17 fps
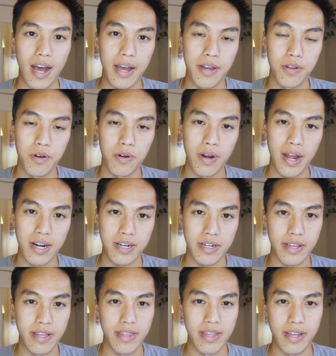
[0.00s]
I don't
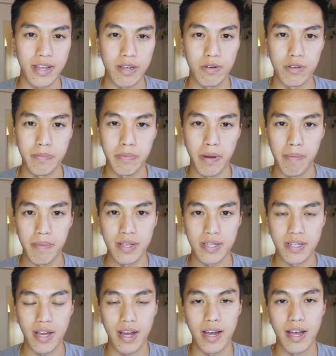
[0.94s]
actually think it was
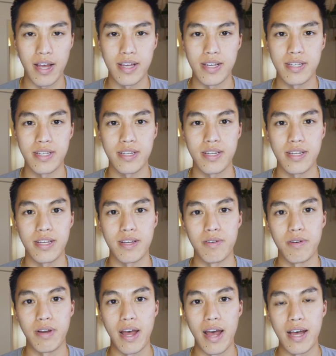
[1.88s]
publicized
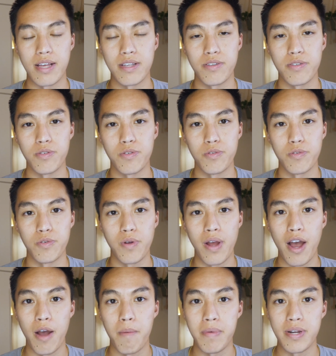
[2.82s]
as to
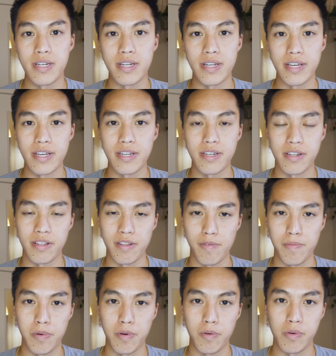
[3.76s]
how much each
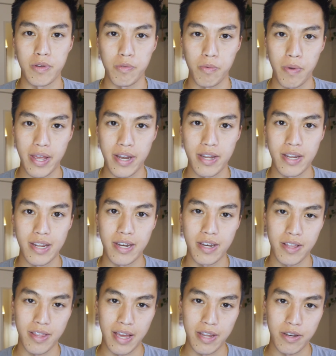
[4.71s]
deliverable was weighted
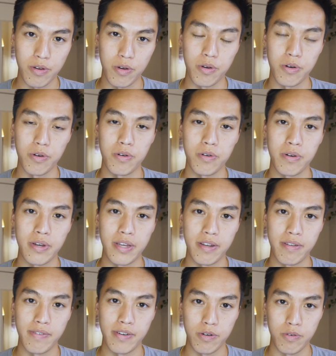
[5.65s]
into that total
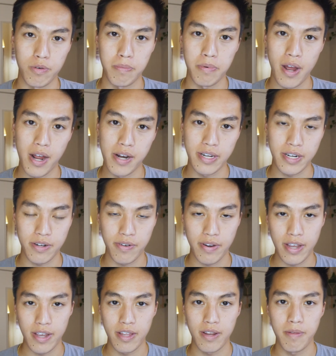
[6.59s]
individual project
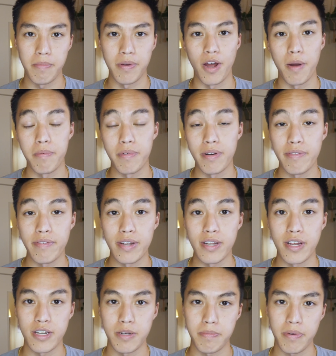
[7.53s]
grade, but I'll briefly
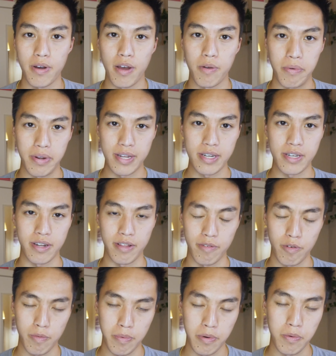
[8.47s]
touch upon what each
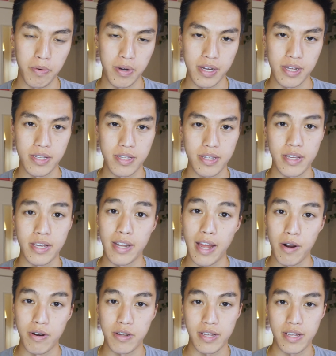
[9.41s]
deliverable was in
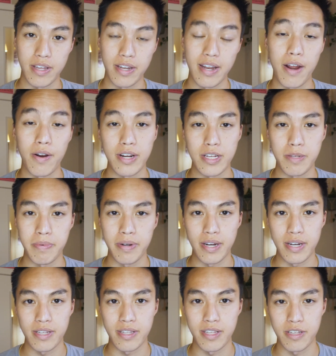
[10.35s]
our, in our
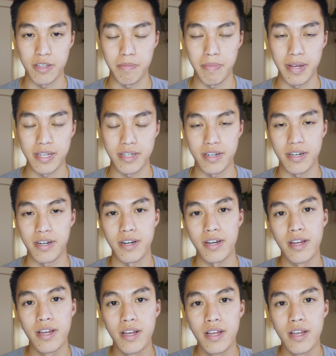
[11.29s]
experience this semester.